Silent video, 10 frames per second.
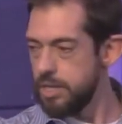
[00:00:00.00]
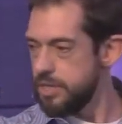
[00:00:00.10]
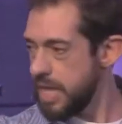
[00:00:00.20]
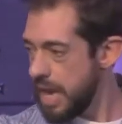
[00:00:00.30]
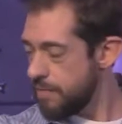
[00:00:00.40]

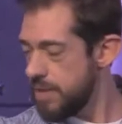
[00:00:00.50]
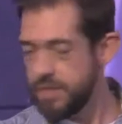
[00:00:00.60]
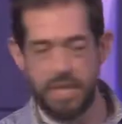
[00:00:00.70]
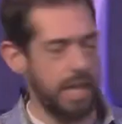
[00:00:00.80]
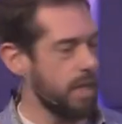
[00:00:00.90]
to
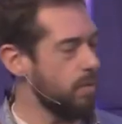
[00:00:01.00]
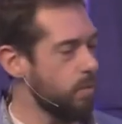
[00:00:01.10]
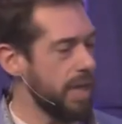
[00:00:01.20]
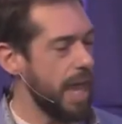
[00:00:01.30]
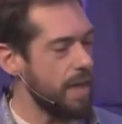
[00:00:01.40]
everything
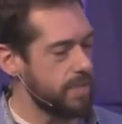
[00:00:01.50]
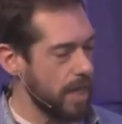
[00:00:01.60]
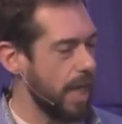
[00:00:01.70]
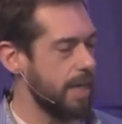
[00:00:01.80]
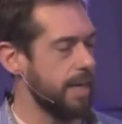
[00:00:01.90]
we have
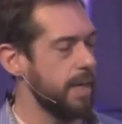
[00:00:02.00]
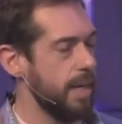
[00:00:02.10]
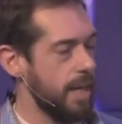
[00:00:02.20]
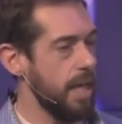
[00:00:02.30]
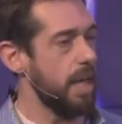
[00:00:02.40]
done
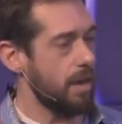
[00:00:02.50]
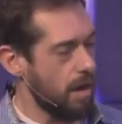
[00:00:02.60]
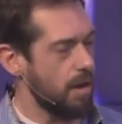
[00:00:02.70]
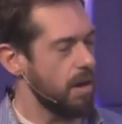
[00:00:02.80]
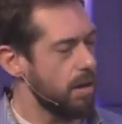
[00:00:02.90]
in
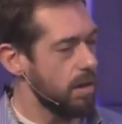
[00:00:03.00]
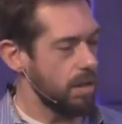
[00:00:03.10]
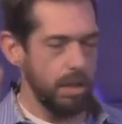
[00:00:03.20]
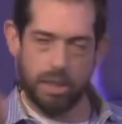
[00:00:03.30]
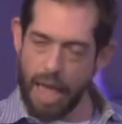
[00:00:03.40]
our
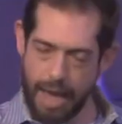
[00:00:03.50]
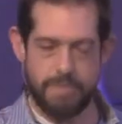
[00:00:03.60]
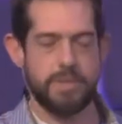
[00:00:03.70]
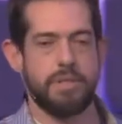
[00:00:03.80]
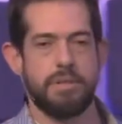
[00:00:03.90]

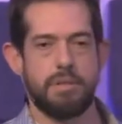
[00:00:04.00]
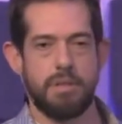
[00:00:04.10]
lives.